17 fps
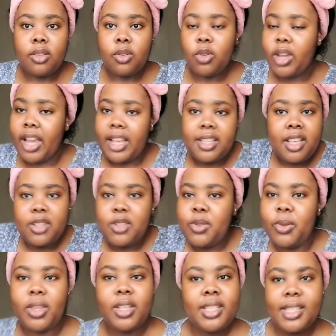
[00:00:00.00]
you guys can
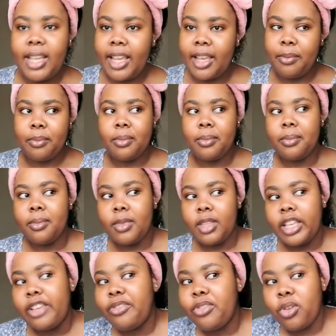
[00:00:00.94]
do the same
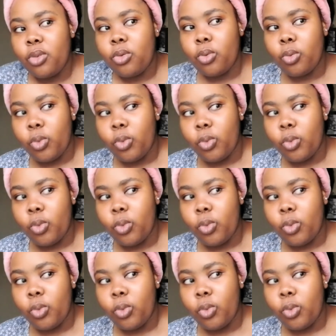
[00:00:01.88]
if you